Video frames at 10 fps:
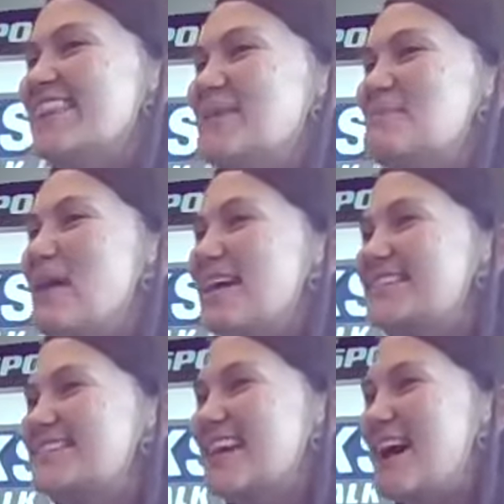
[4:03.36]
The
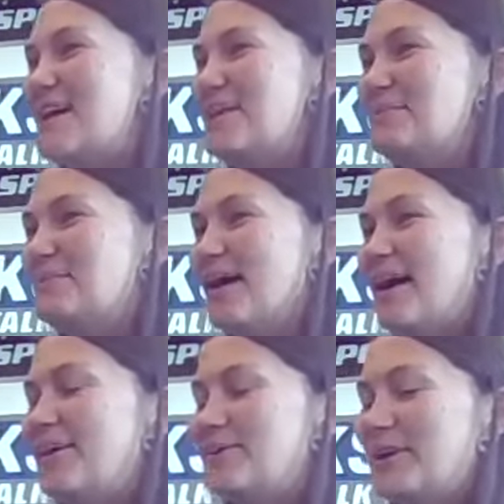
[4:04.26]
best,
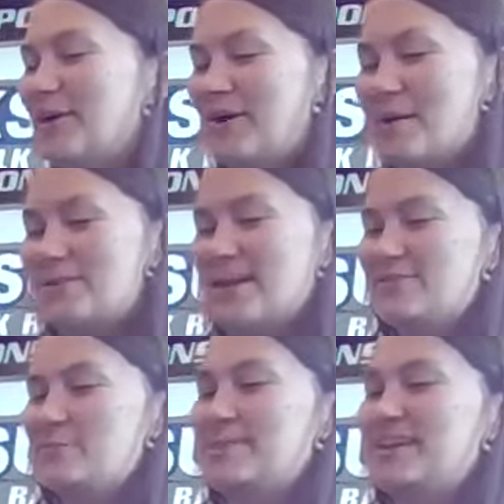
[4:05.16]
oh no, I'm gonna have
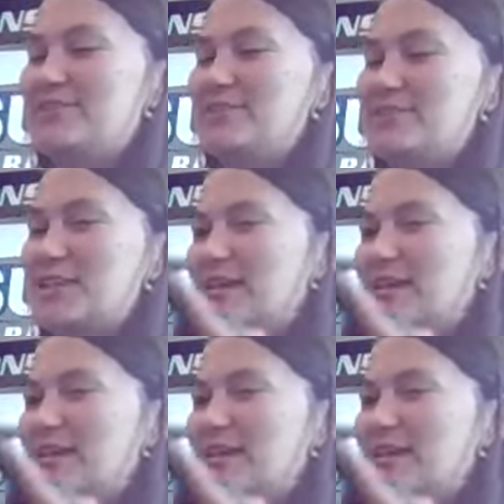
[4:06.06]
to put the headphones